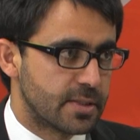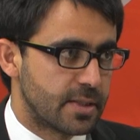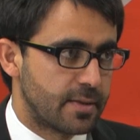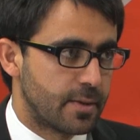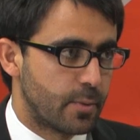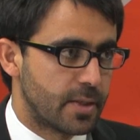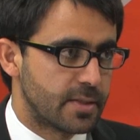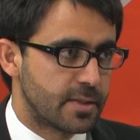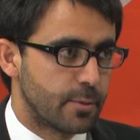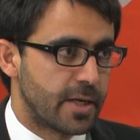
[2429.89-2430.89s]
in the
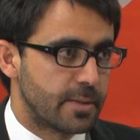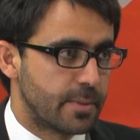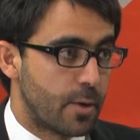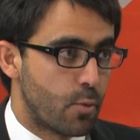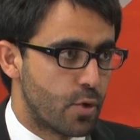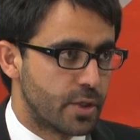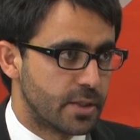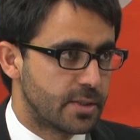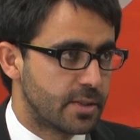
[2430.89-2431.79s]
West, you might be awarded.